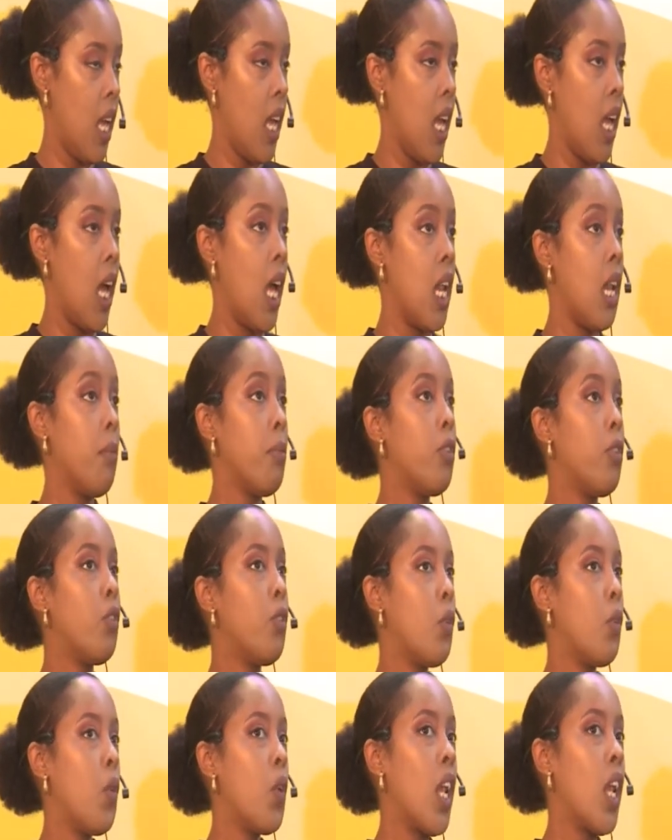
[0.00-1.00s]
And I'm
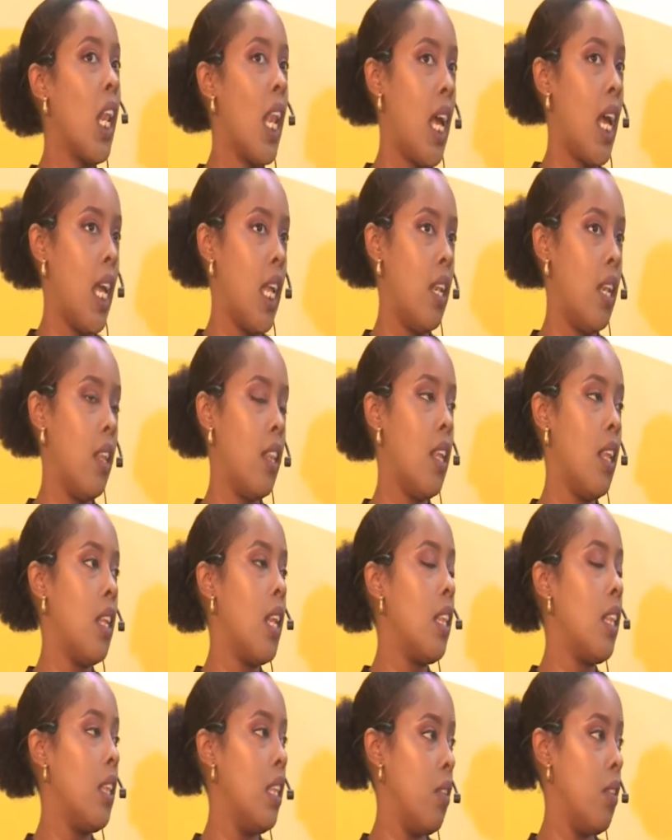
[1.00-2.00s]
so glad that
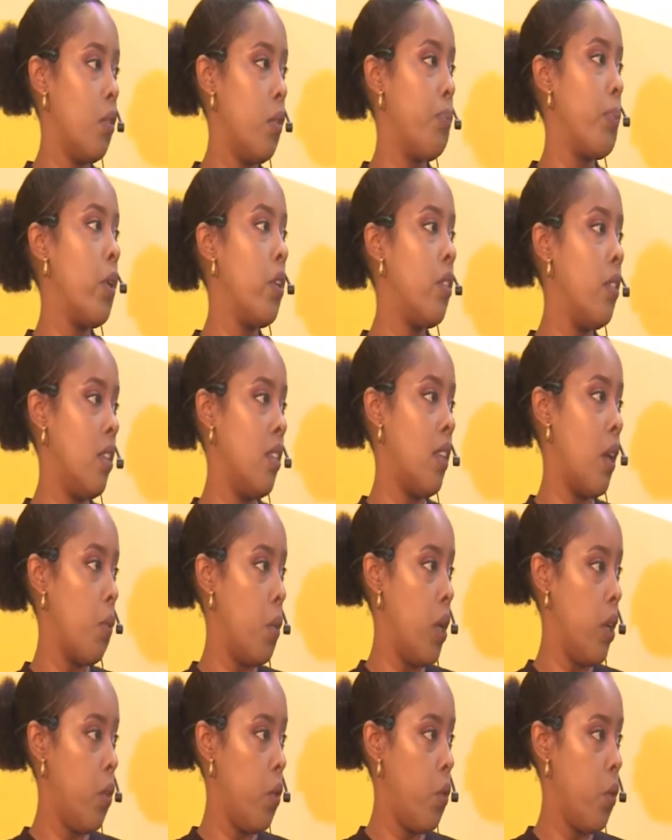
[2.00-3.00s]
there's a process I
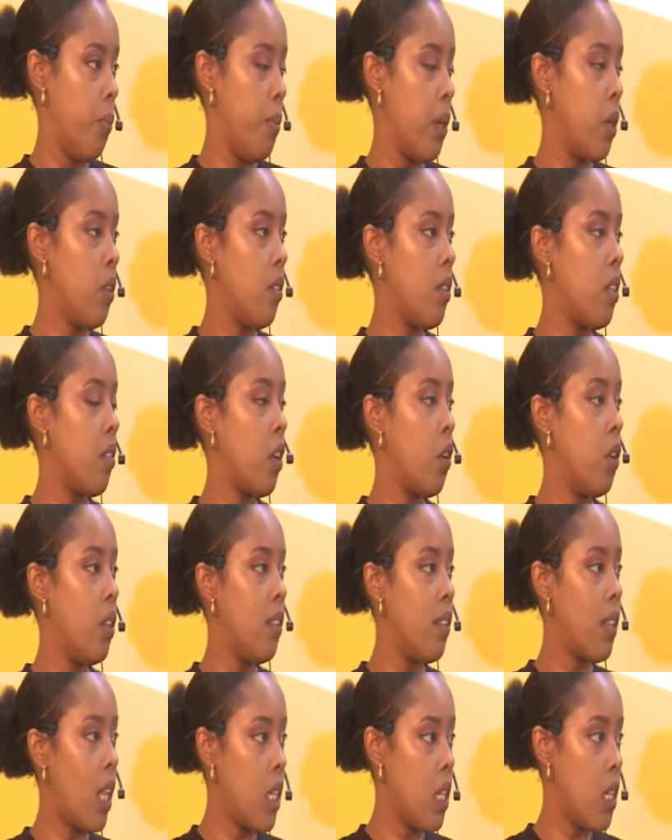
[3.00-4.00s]
went through, because as a
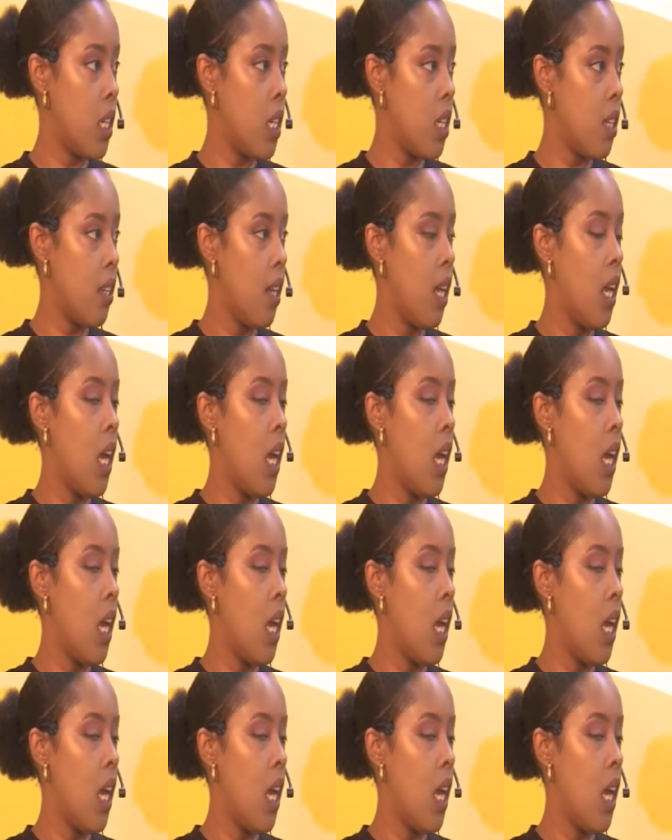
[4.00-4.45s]
consultant,